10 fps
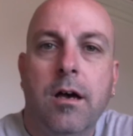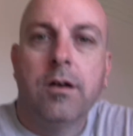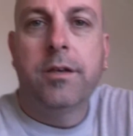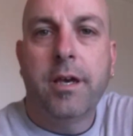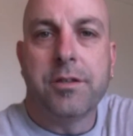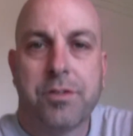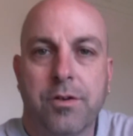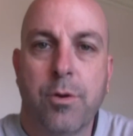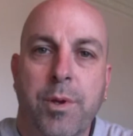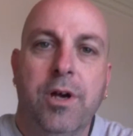Okay, so
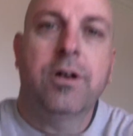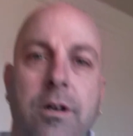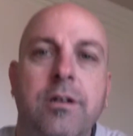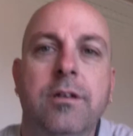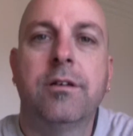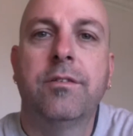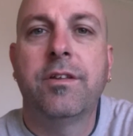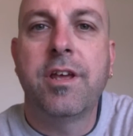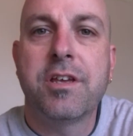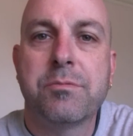here we are.
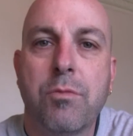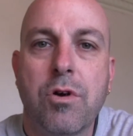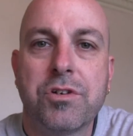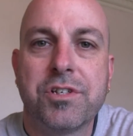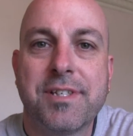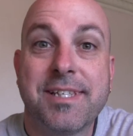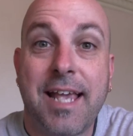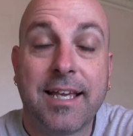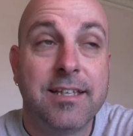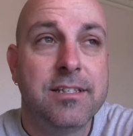Today is March
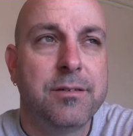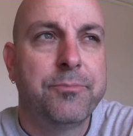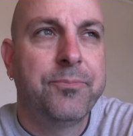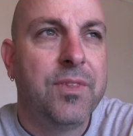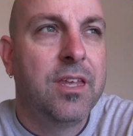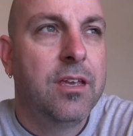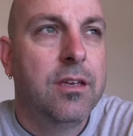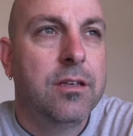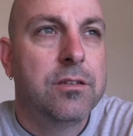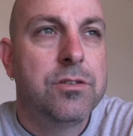2nd,
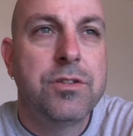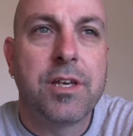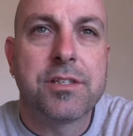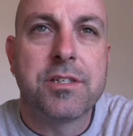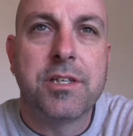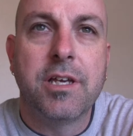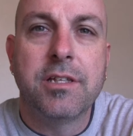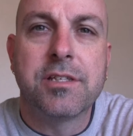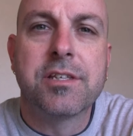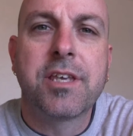2010.
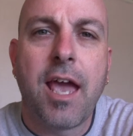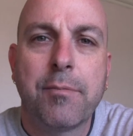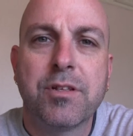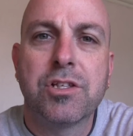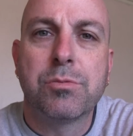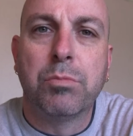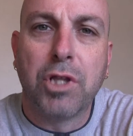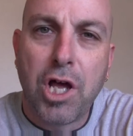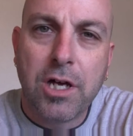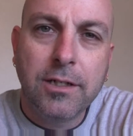This is Captain's
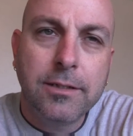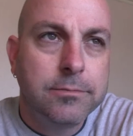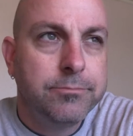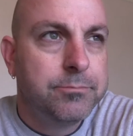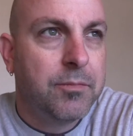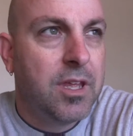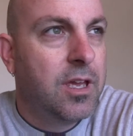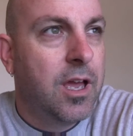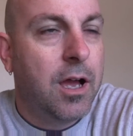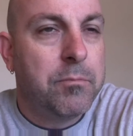Blog.
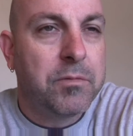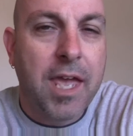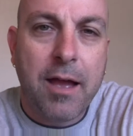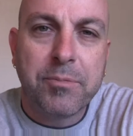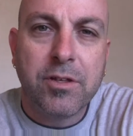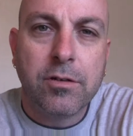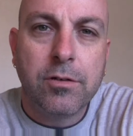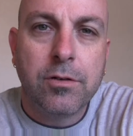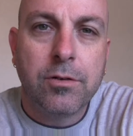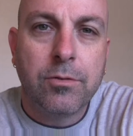I'm
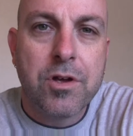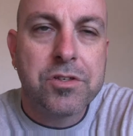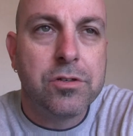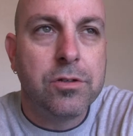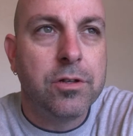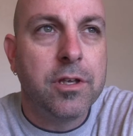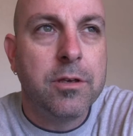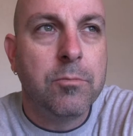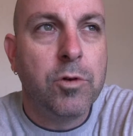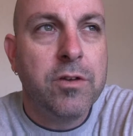Captain Russell
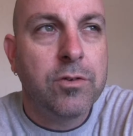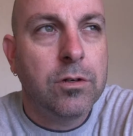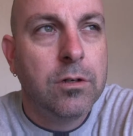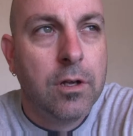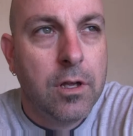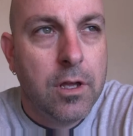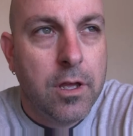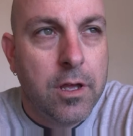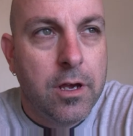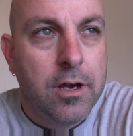M. Weaver
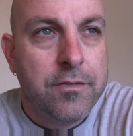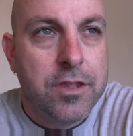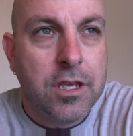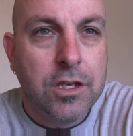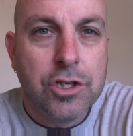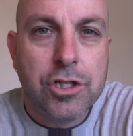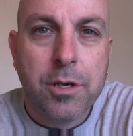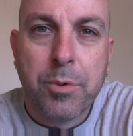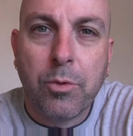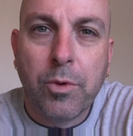of the
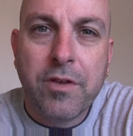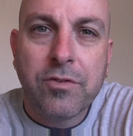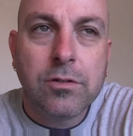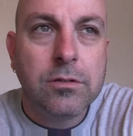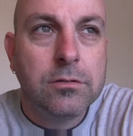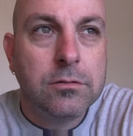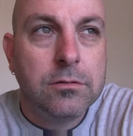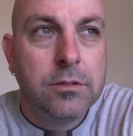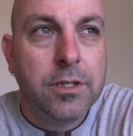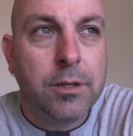ship Weaver
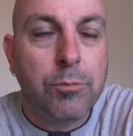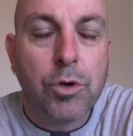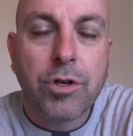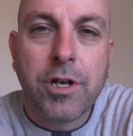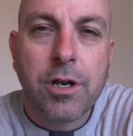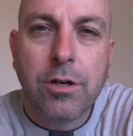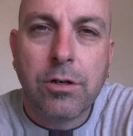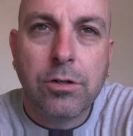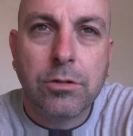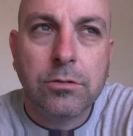in Broken
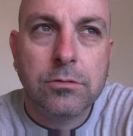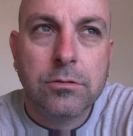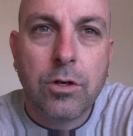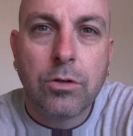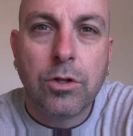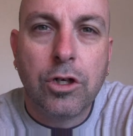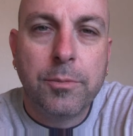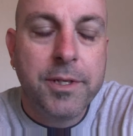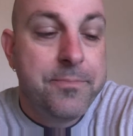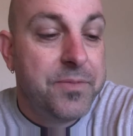Arrow,
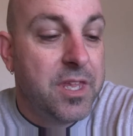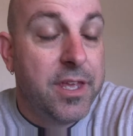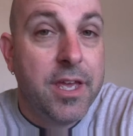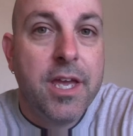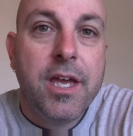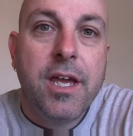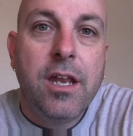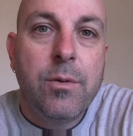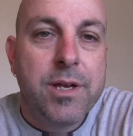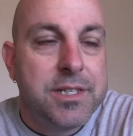Oklahoma.
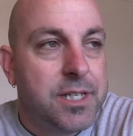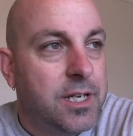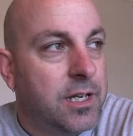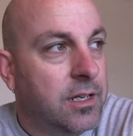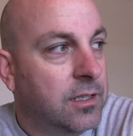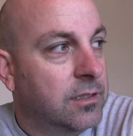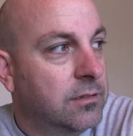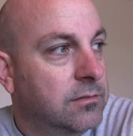Anyways, uh,